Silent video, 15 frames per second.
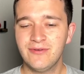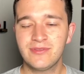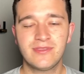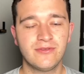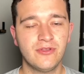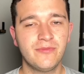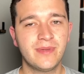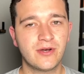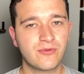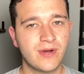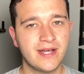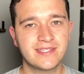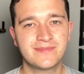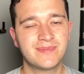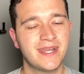with a little bit of
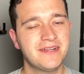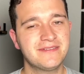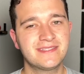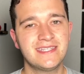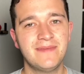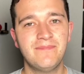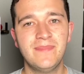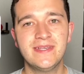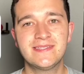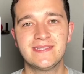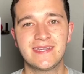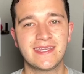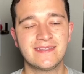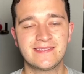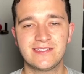rust. But I don't see him missing
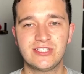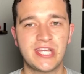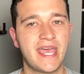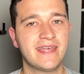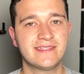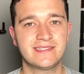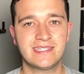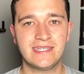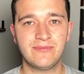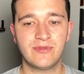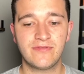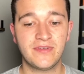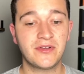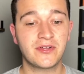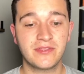against the Jazz team
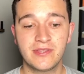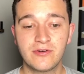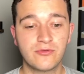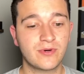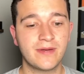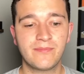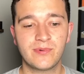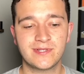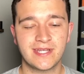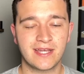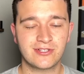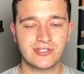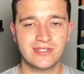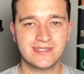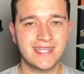with very little rim
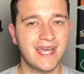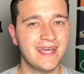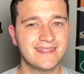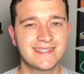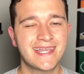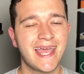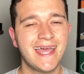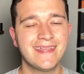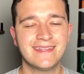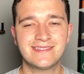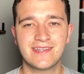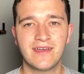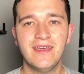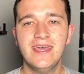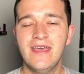protection. Zion's a guy that's
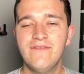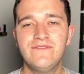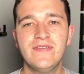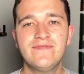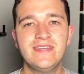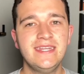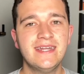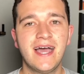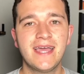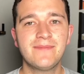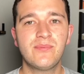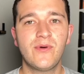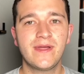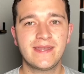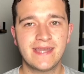a
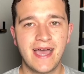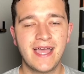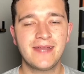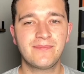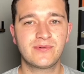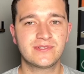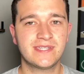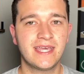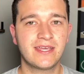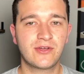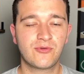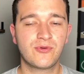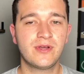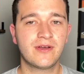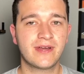
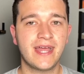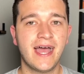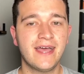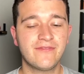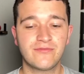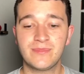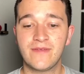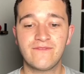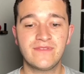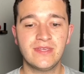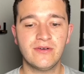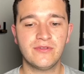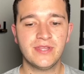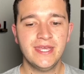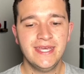59.9% career guy from the
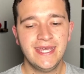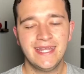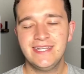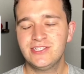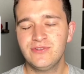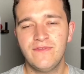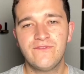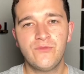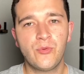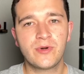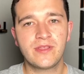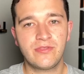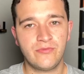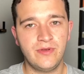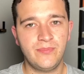field, and he's shooting
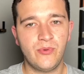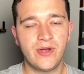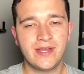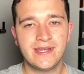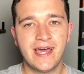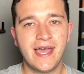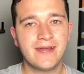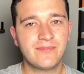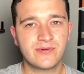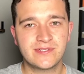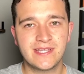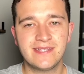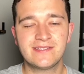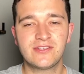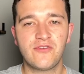
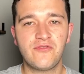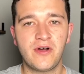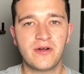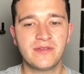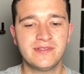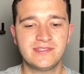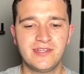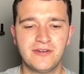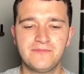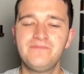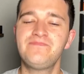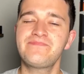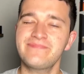43.9% so far this year.